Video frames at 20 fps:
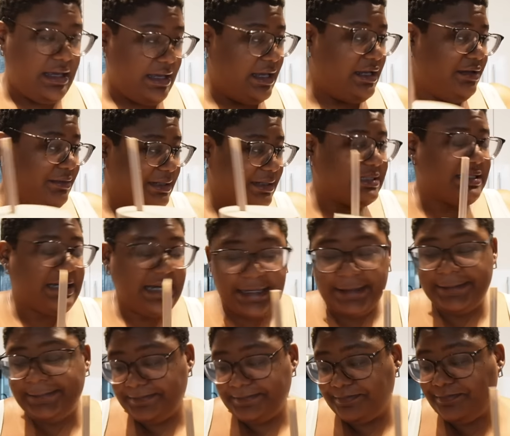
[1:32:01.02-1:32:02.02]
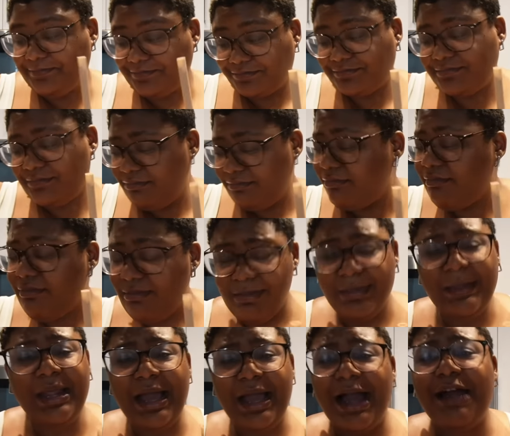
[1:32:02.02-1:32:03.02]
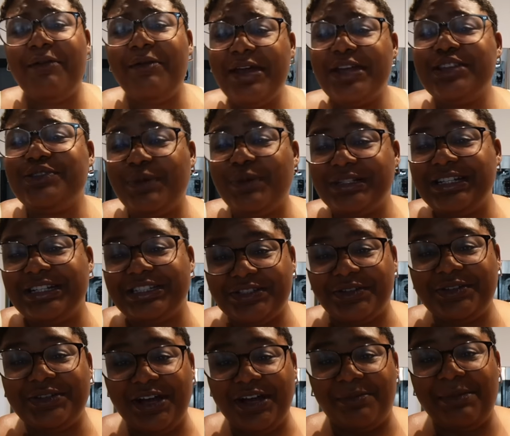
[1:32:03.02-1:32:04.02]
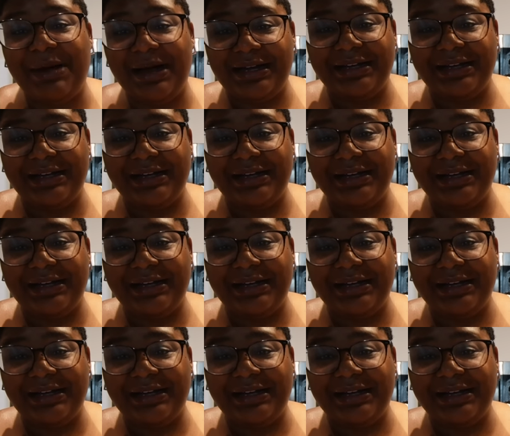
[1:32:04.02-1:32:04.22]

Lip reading: Anyway, child, I really just wanted to show y'all